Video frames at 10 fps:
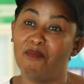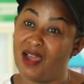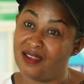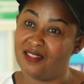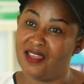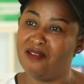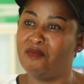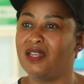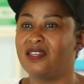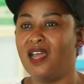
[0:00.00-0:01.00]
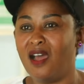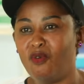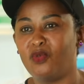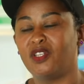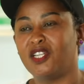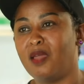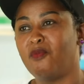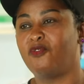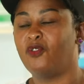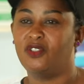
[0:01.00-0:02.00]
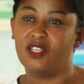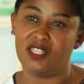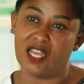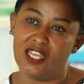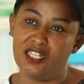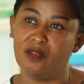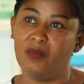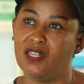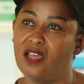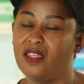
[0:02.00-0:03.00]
back then, but now with time, of course, things are getting better.